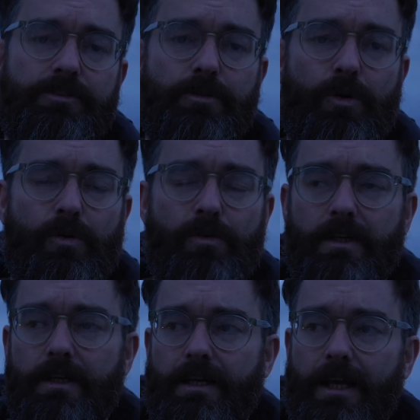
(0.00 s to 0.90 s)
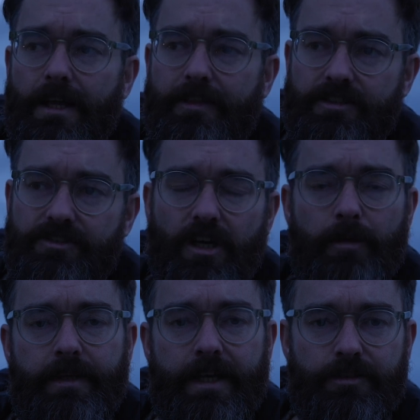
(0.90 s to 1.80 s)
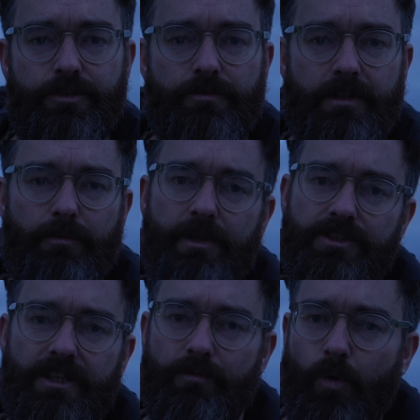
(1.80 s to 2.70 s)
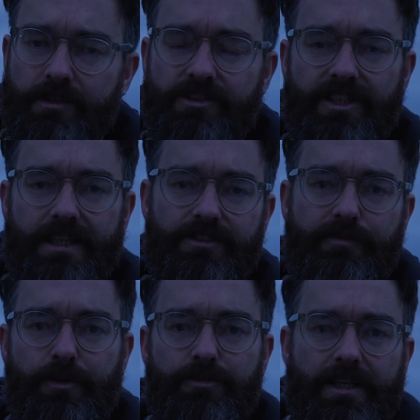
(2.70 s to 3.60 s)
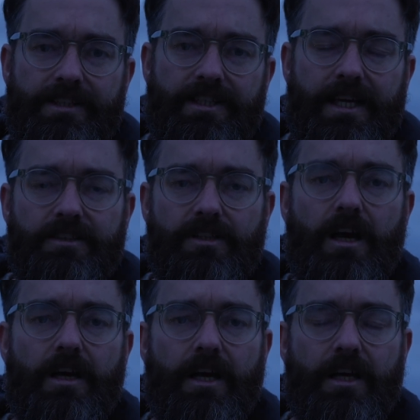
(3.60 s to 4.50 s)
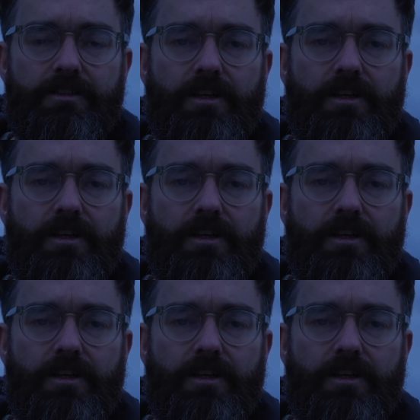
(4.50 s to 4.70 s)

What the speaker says: us all at this time in history, which in one sense feels like it's getting darker and